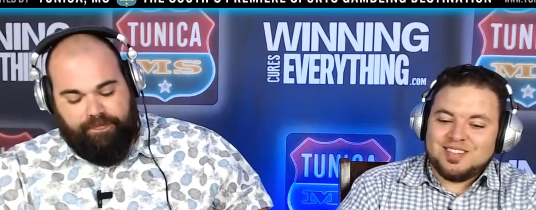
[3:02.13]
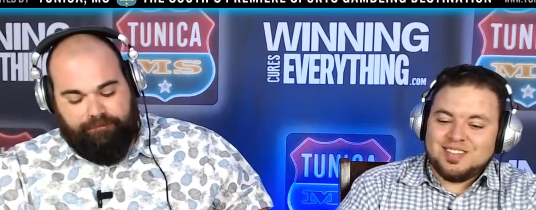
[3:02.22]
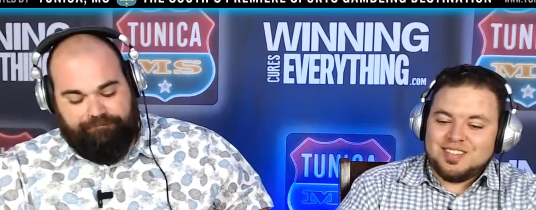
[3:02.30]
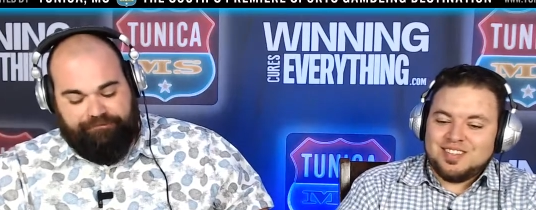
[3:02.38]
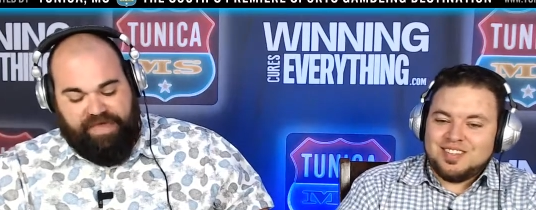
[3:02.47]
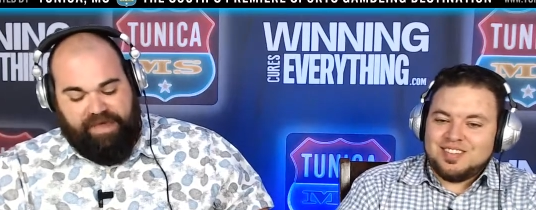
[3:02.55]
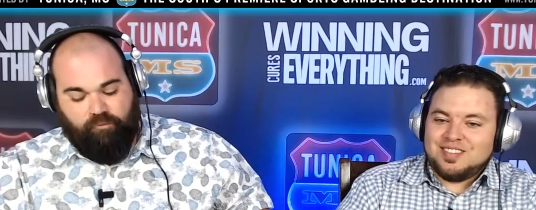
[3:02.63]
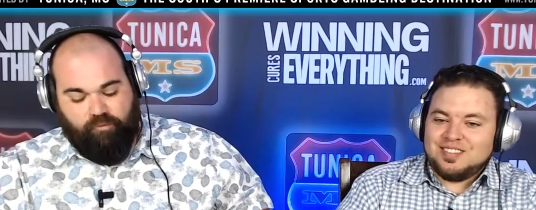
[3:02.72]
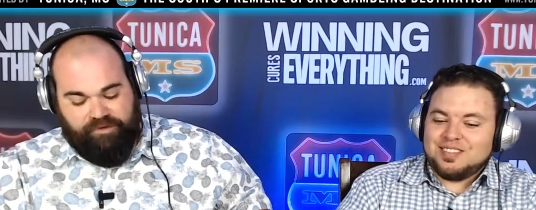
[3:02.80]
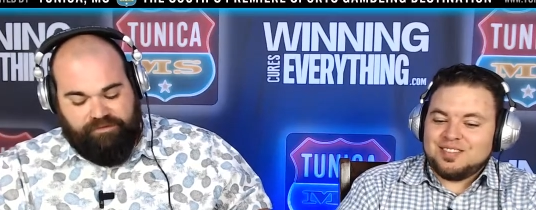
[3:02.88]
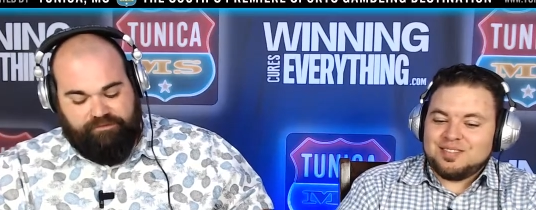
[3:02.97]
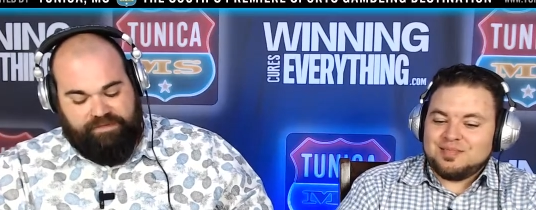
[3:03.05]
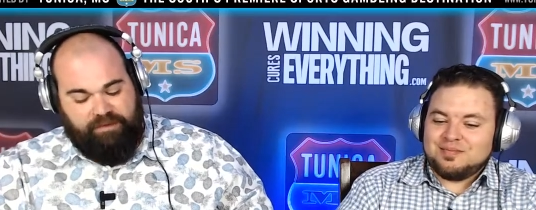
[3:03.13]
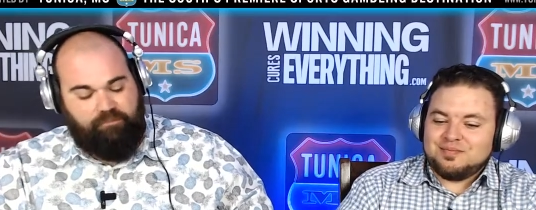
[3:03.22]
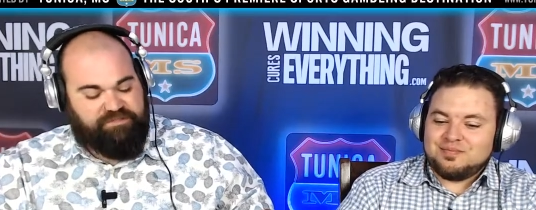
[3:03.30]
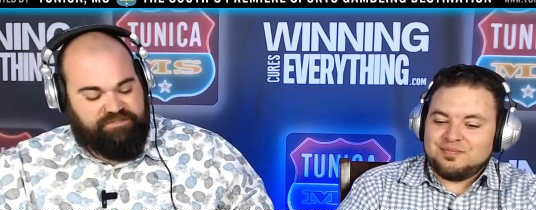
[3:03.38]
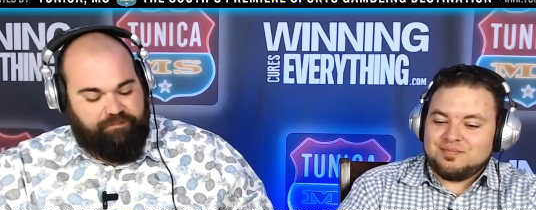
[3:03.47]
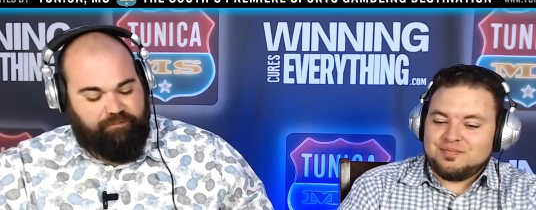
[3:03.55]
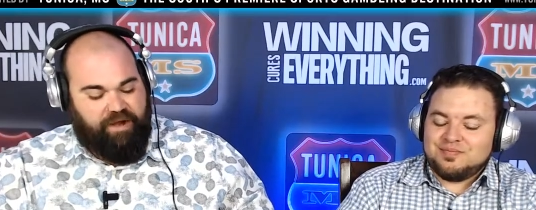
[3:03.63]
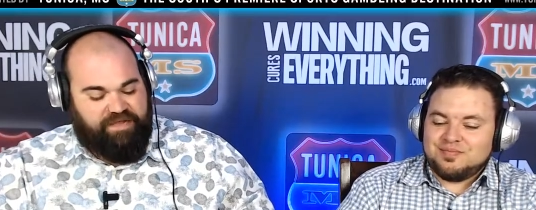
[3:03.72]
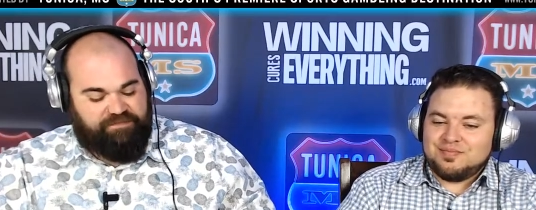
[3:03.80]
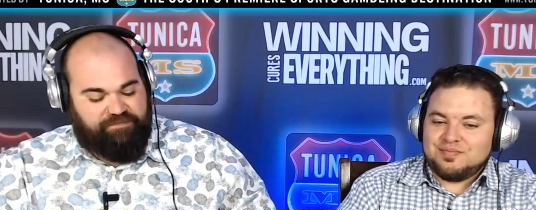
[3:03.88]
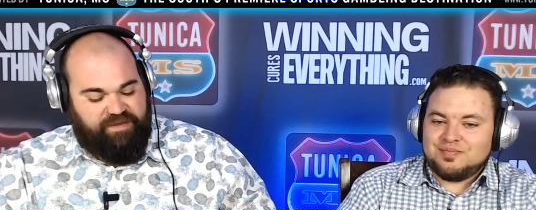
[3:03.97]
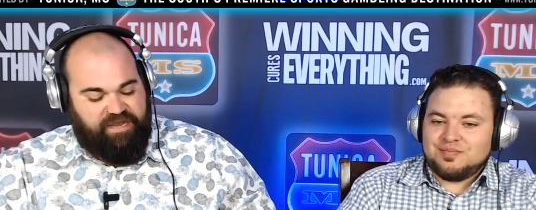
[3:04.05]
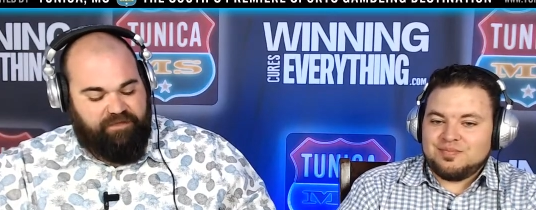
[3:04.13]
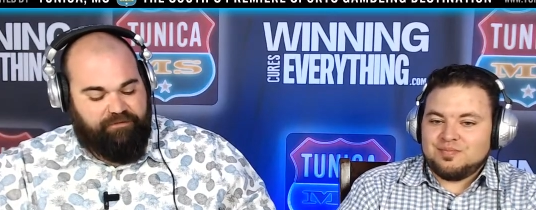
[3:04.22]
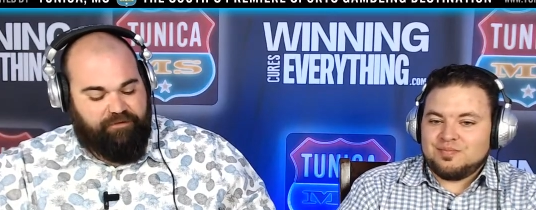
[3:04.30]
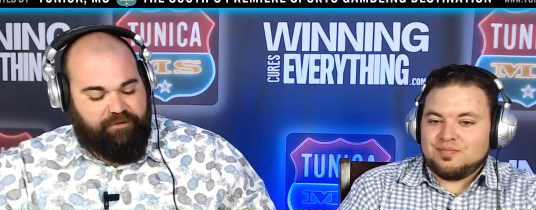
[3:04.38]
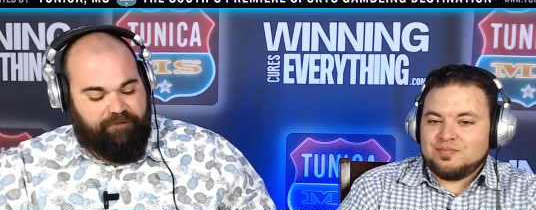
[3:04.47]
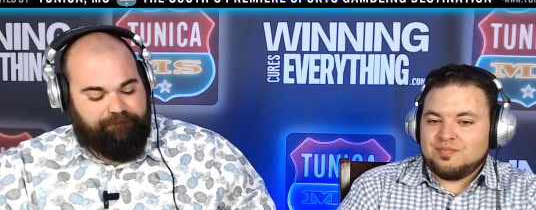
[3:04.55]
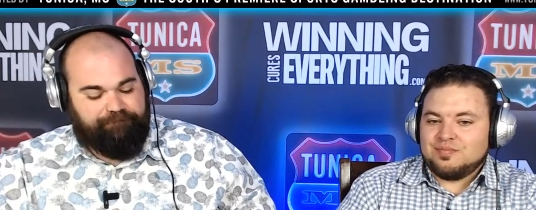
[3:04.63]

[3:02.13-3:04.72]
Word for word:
Speaker 1: that wouldn't that wouldn't surprise me either.